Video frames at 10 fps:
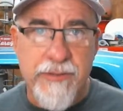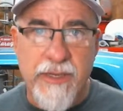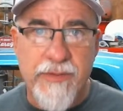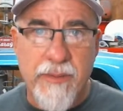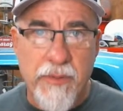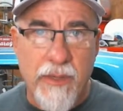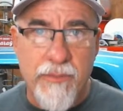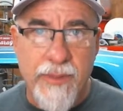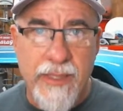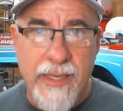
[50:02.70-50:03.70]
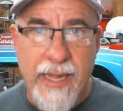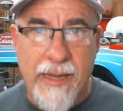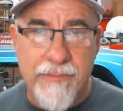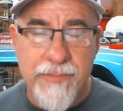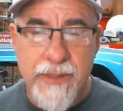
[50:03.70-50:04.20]
was having that problem, had a
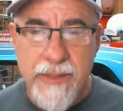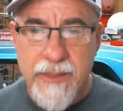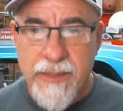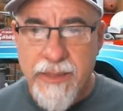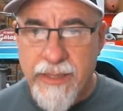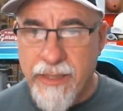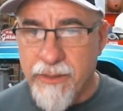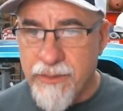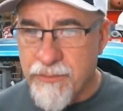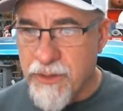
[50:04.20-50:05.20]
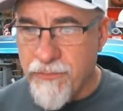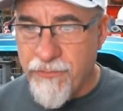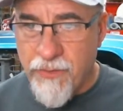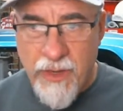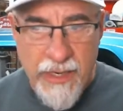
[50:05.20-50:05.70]
gap. And there was a
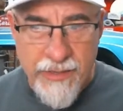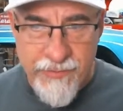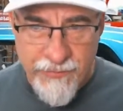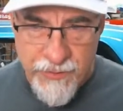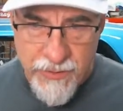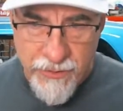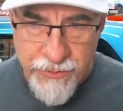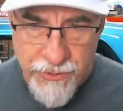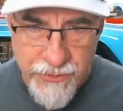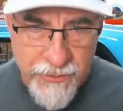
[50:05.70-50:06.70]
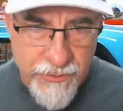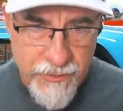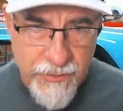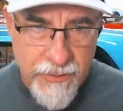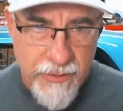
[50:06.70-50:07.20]
variety of different solutions.
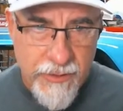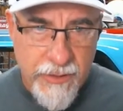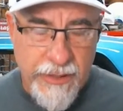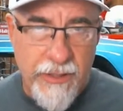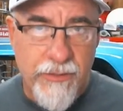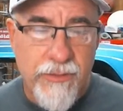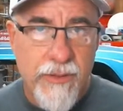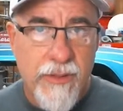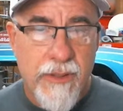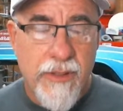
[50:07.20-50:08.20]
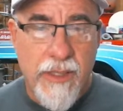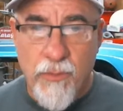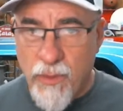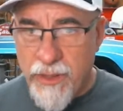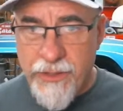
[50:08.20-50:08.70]

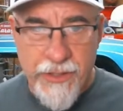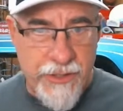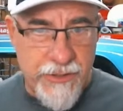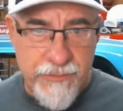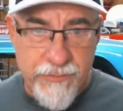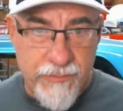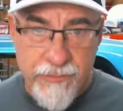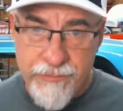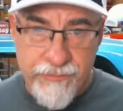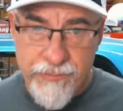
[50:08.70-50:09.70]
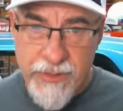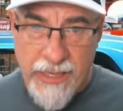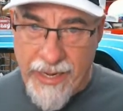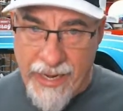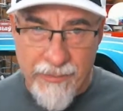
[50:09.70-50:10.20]
One, you could just
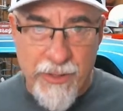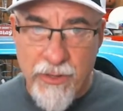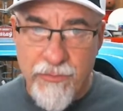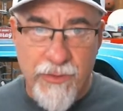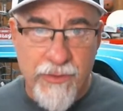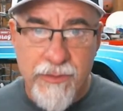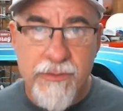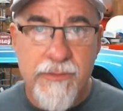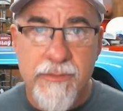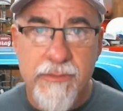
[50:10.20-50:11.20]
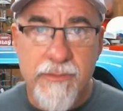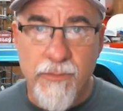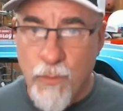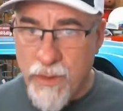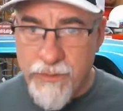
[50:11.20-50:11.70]
kind of hammer it over,
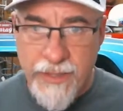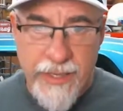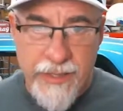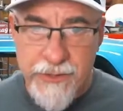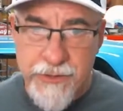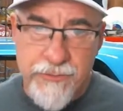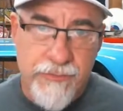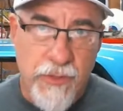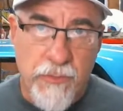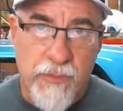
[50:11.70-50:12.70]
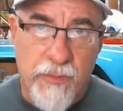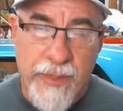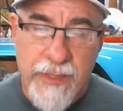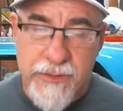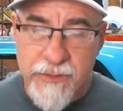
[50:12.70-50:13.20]
weld the edge, hope for the
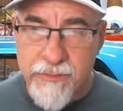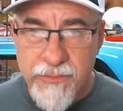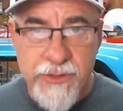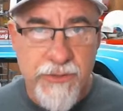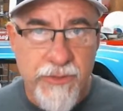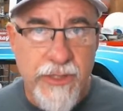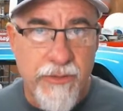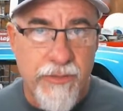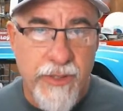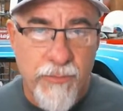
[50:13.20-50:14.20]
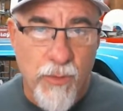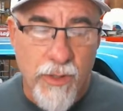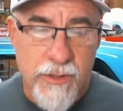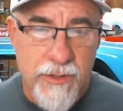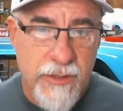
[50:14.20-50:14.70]
best, which, it
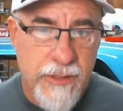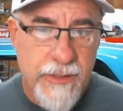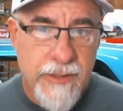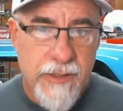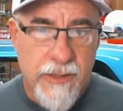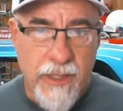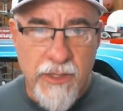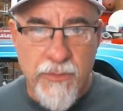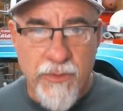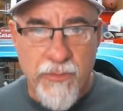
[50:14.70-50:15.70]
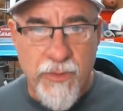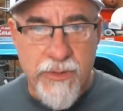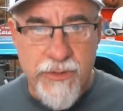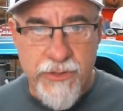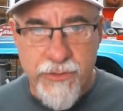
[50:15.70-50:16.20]
works. Another one
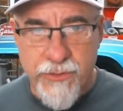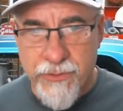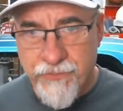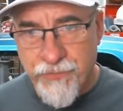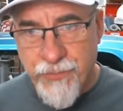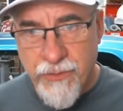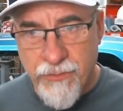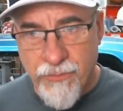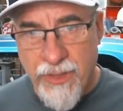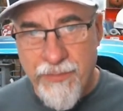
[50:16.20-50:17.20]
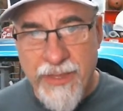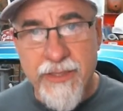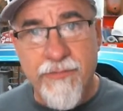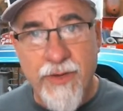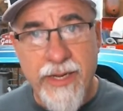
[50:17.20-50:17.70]
was to rebend
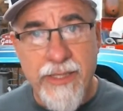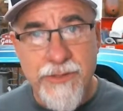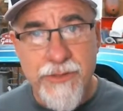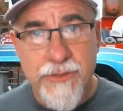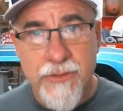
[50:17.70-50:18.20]
the flange,